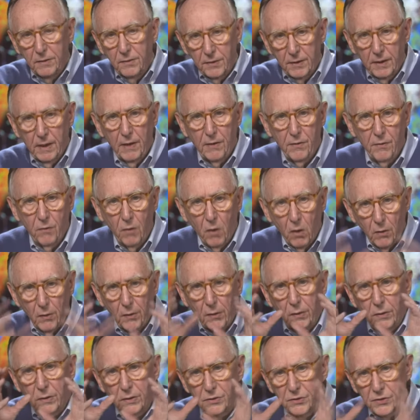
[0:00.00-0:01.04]
together, all
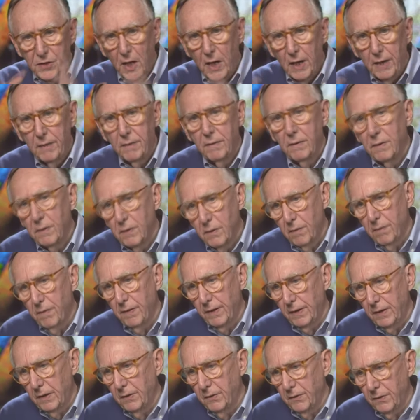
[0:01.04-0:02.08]
our design
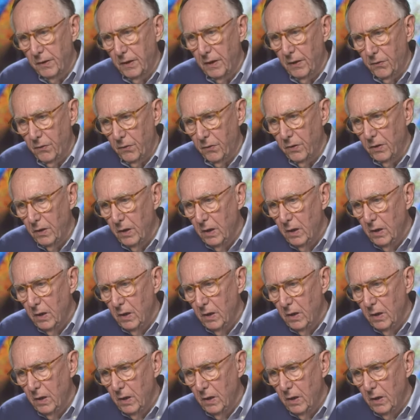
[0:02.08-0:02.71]
thinking together,